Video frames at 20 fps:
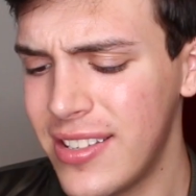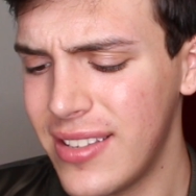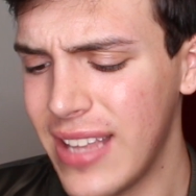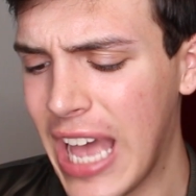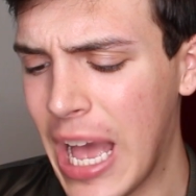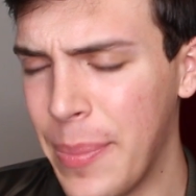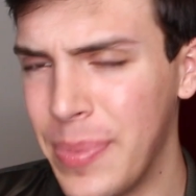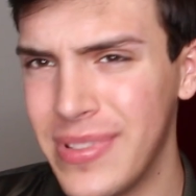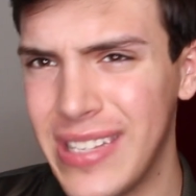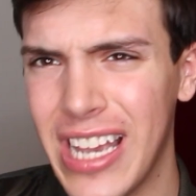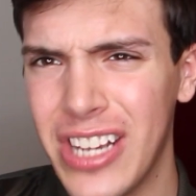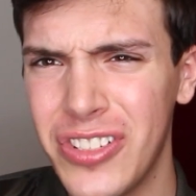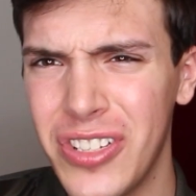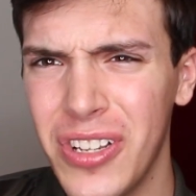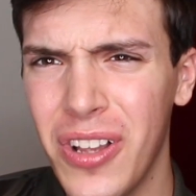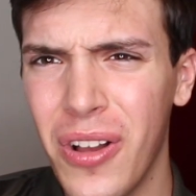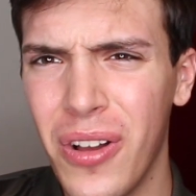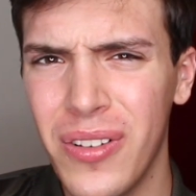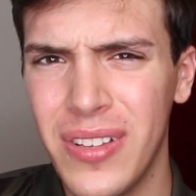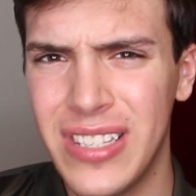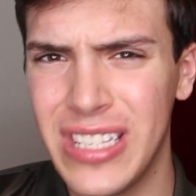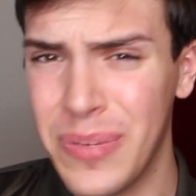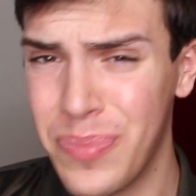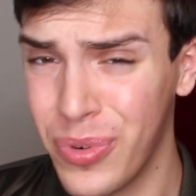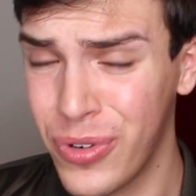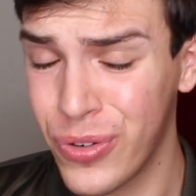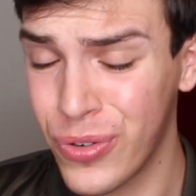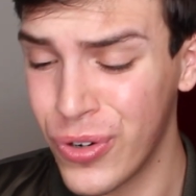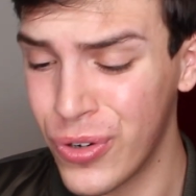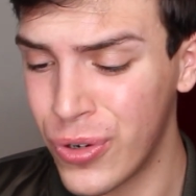This app is actually called
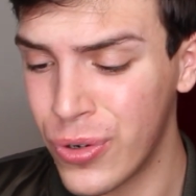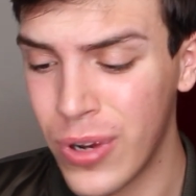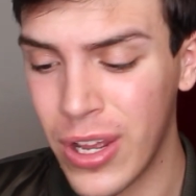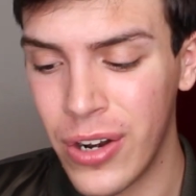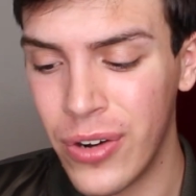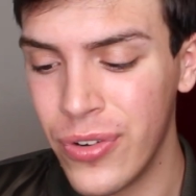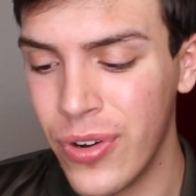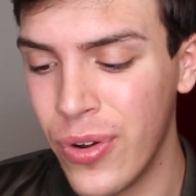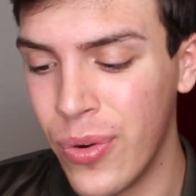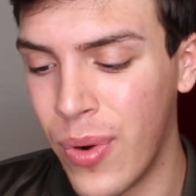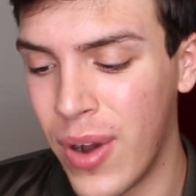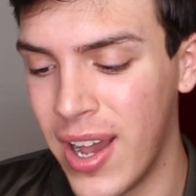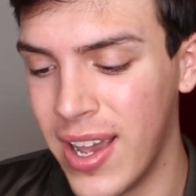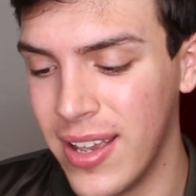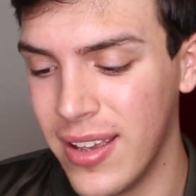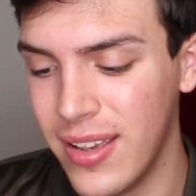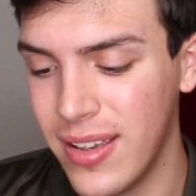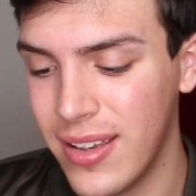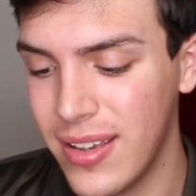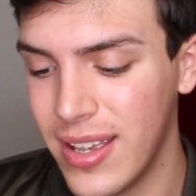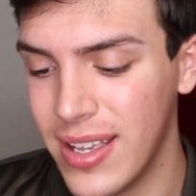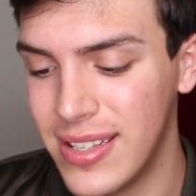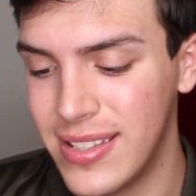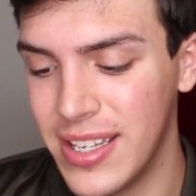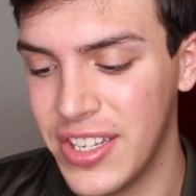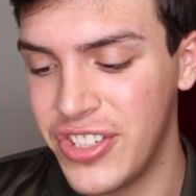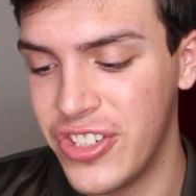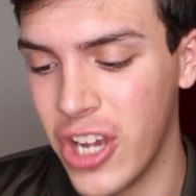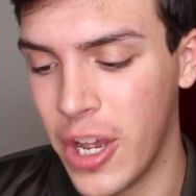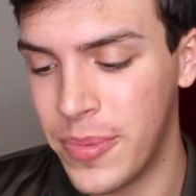ZipRecruiter. I don't know why it
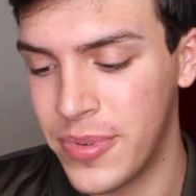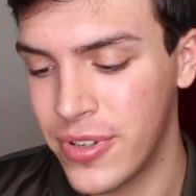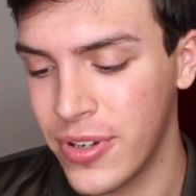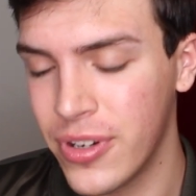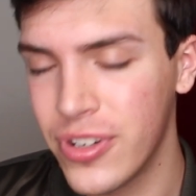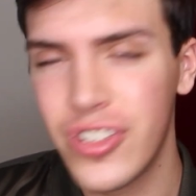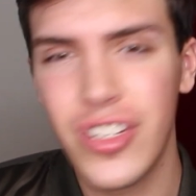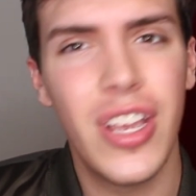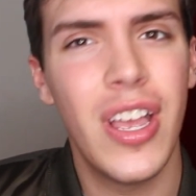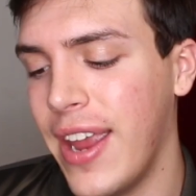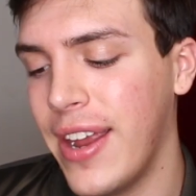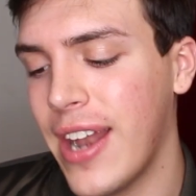says job search.